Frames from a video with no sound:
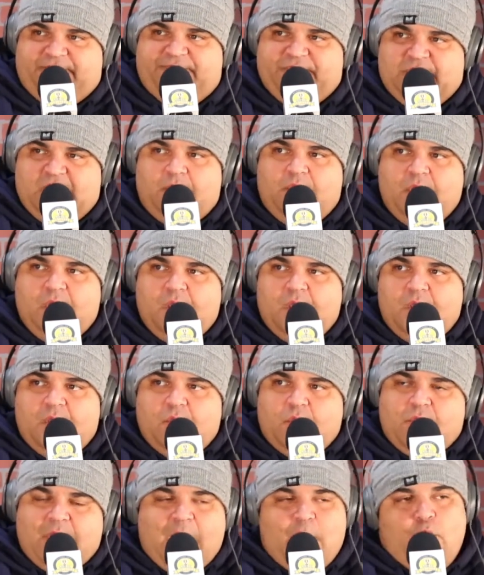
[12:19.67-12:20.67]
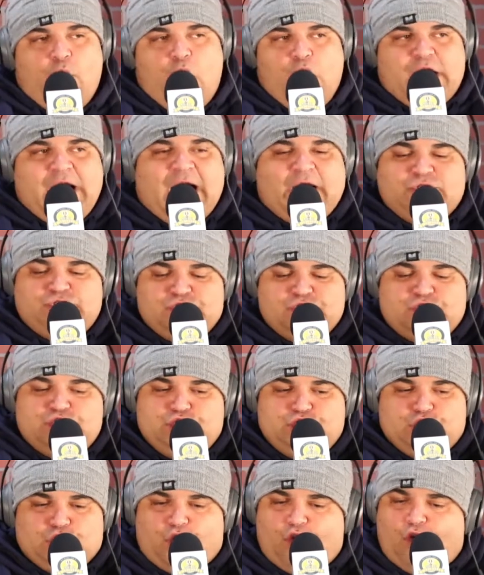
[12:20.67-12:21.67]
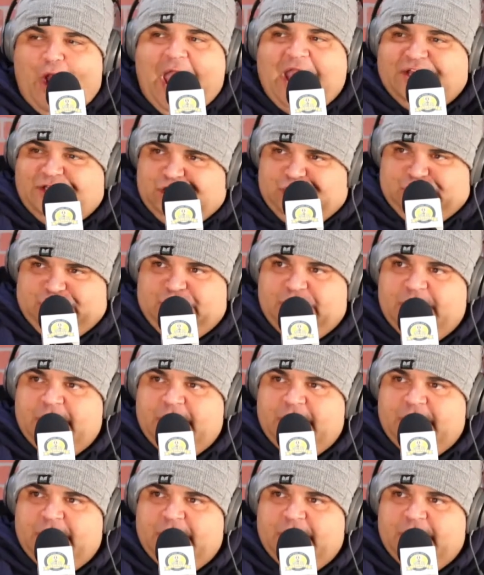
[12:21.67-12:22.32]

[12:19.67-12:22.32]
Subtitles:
When I walk out just drenched,